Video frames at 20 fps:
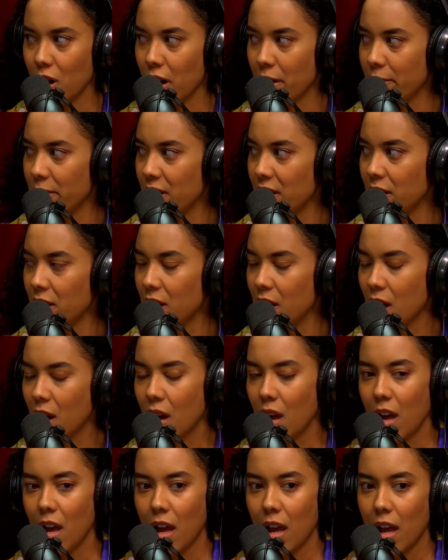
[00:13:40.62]
I mean,
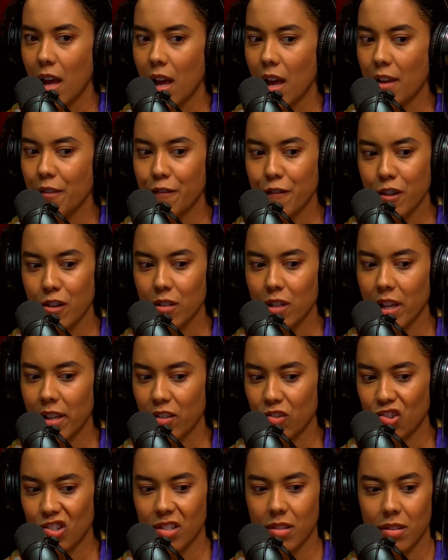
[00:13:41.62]
I feel like
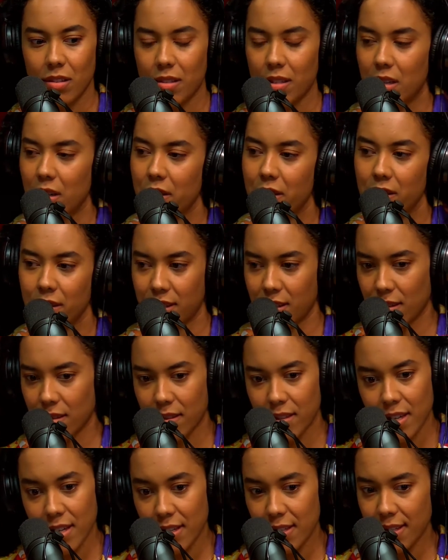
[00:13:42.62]
just listening to things like
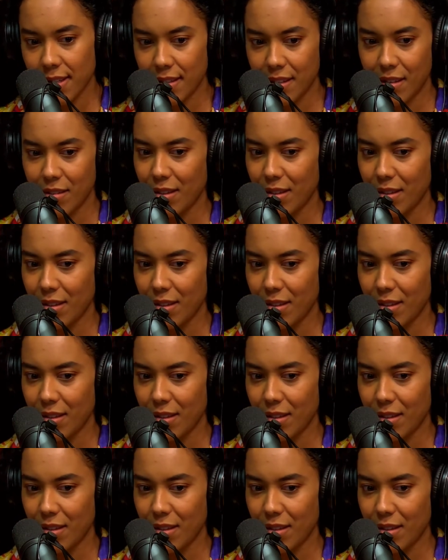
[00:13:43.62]
this,